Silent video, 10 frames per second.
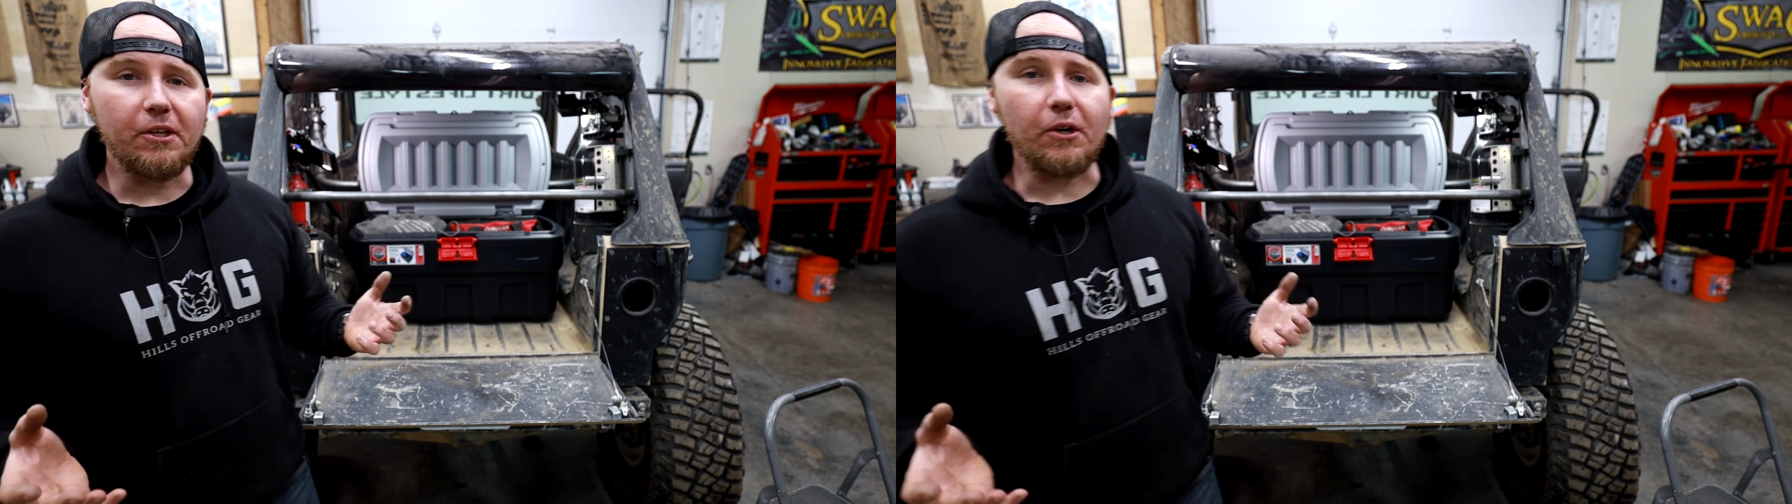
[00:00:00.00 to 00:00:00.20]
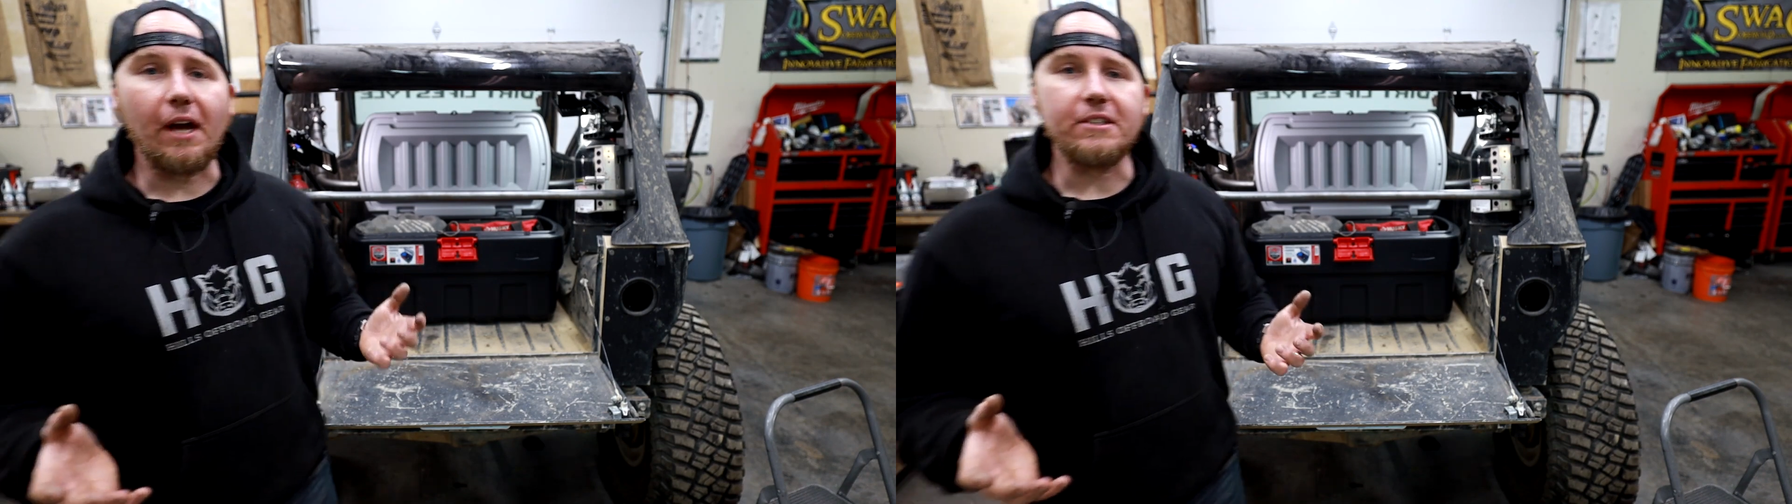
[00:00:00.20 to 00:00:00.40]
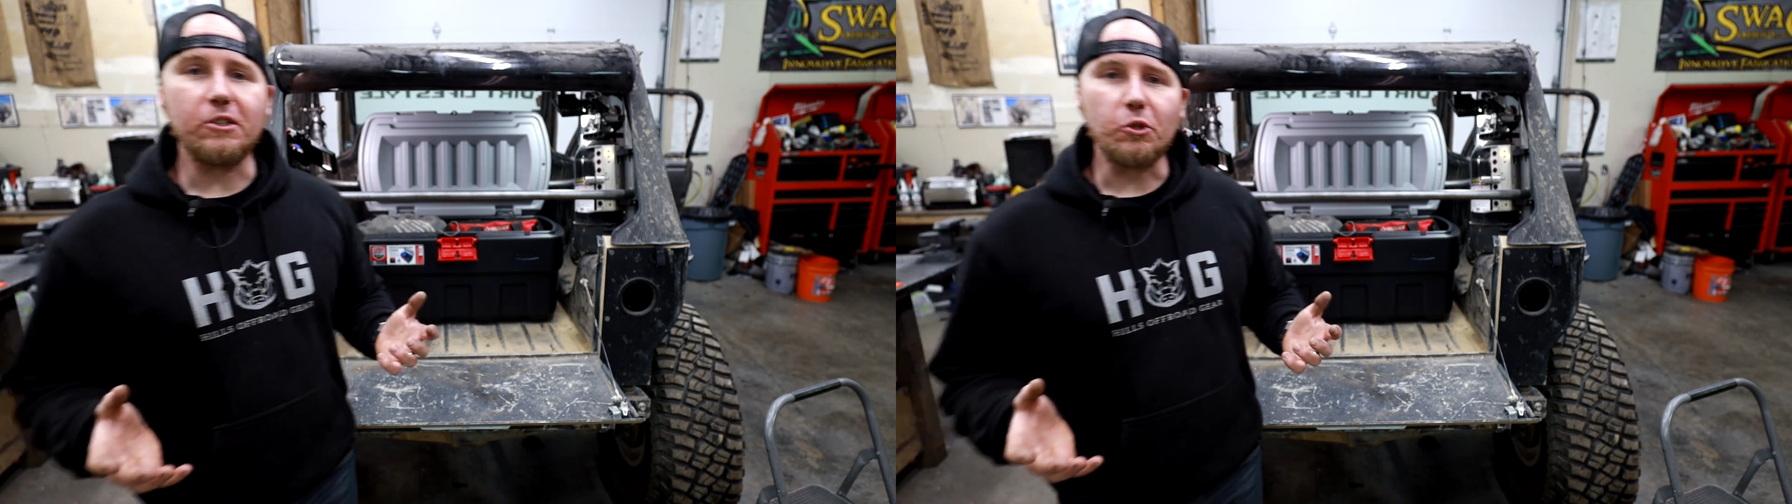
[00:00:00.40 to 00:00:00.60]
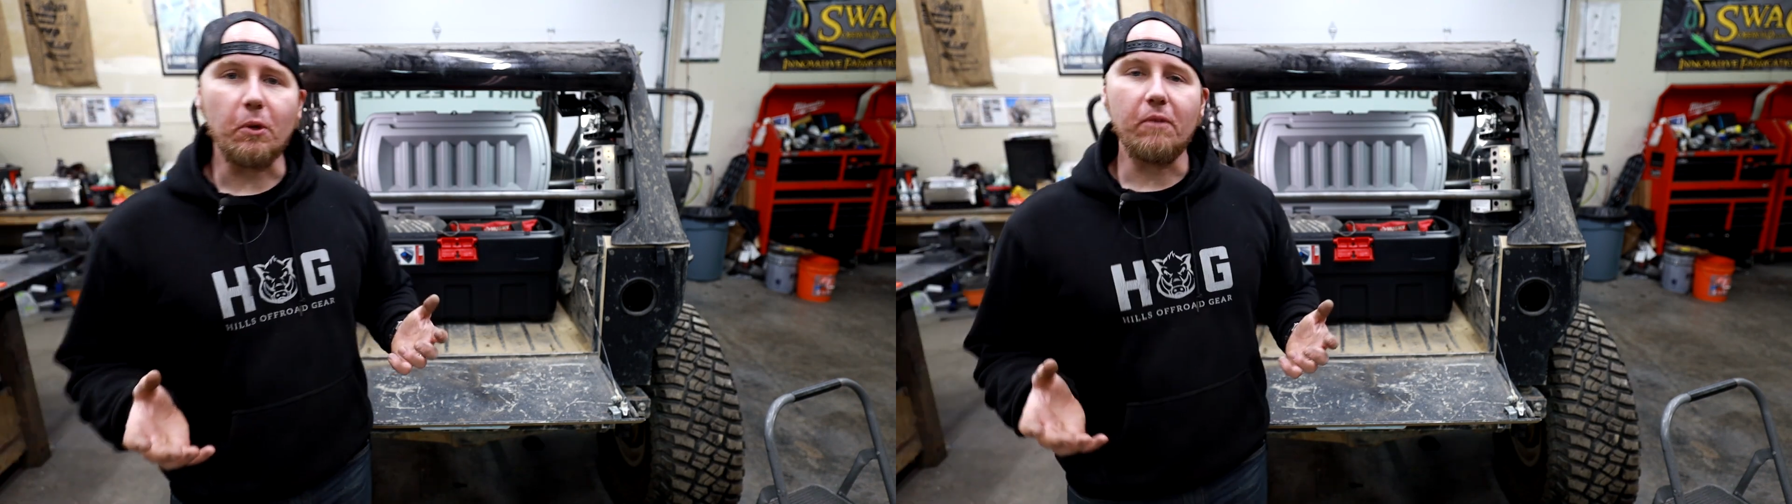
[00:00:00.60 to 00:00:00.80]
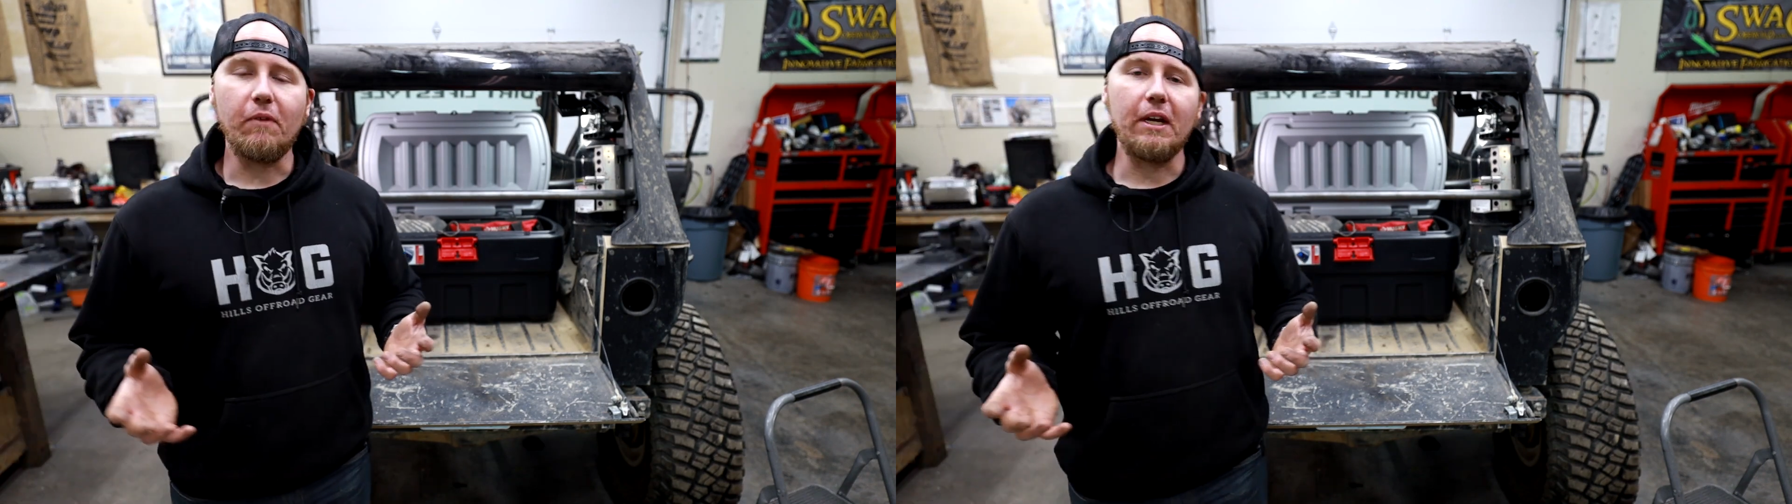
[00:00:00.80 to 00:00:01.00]
you guys
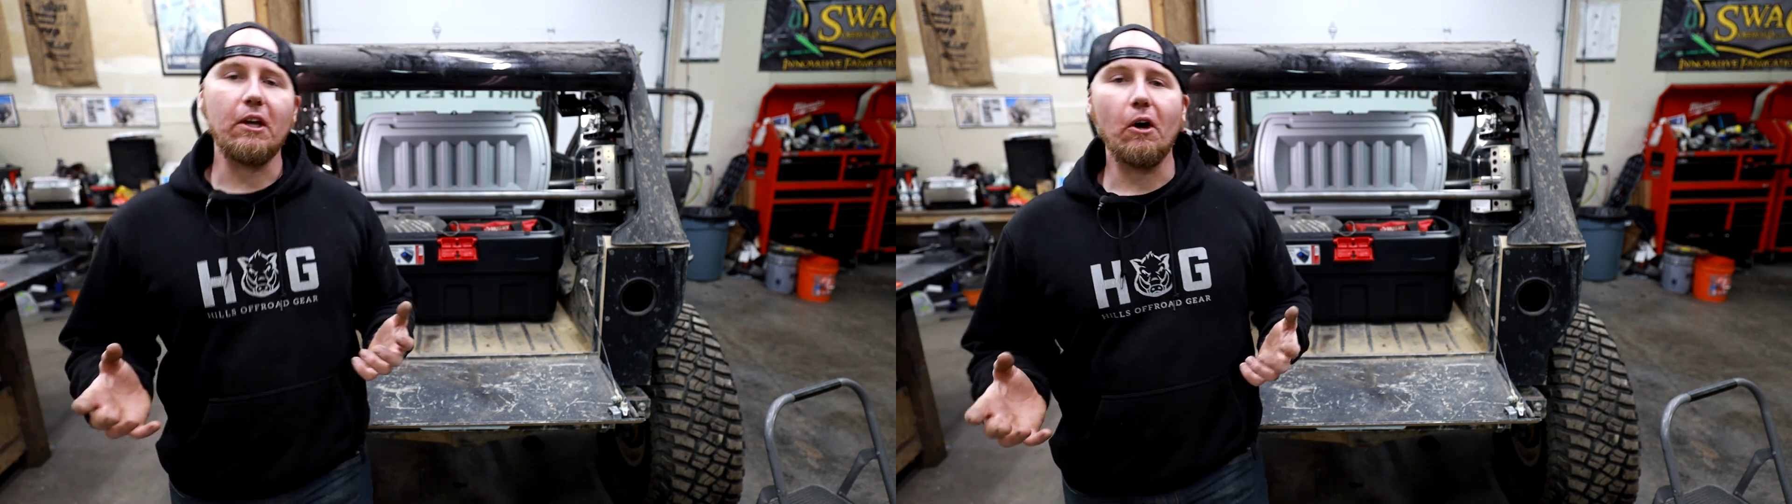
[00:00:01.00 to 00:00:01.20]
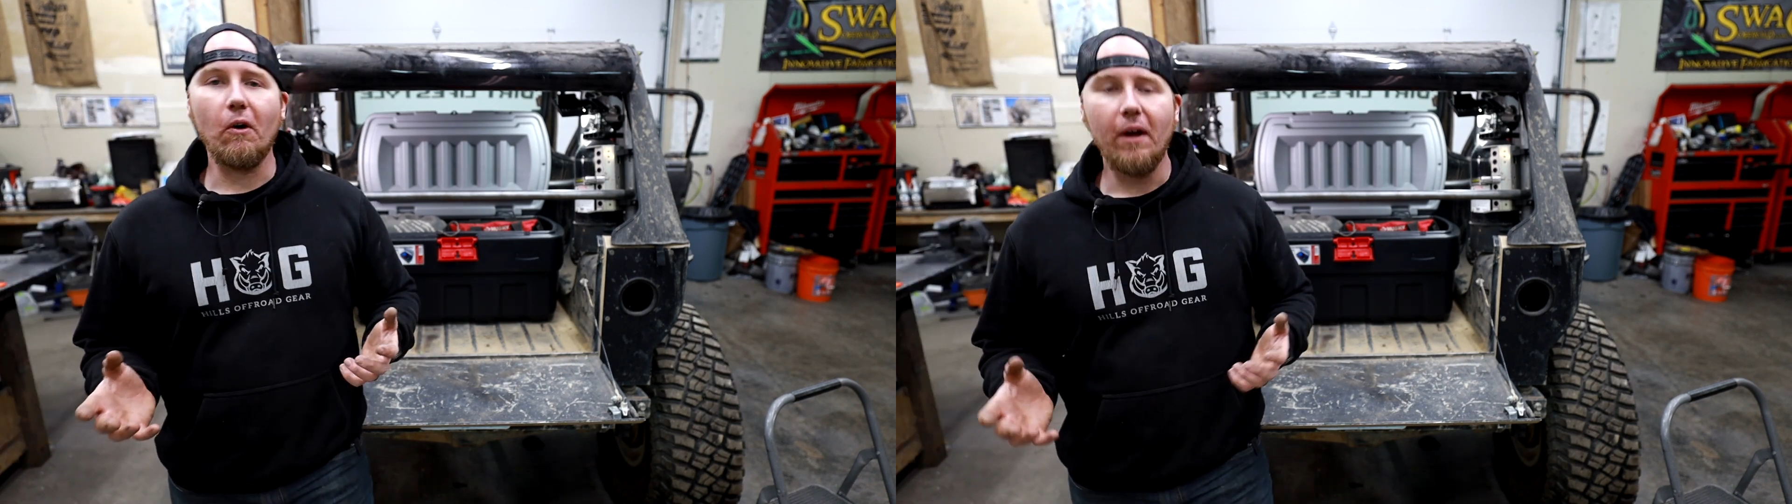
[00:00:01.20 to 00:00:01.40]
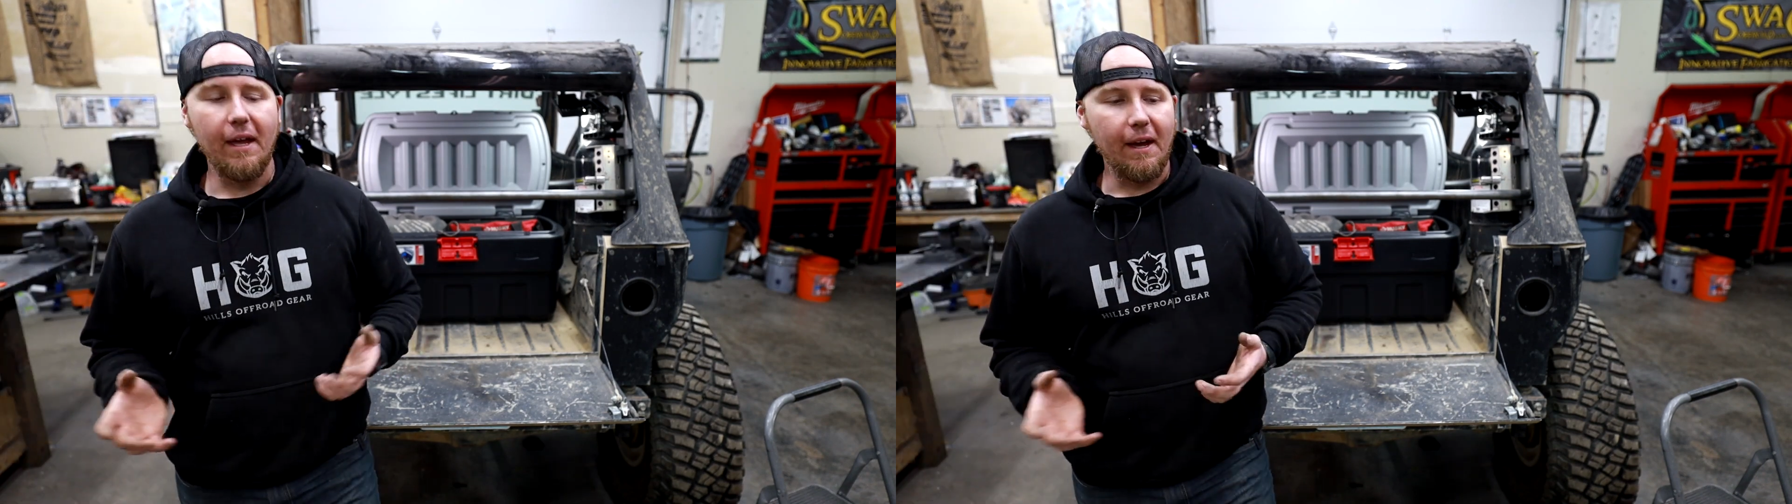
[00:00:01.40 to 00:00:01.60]
enjoyed the video.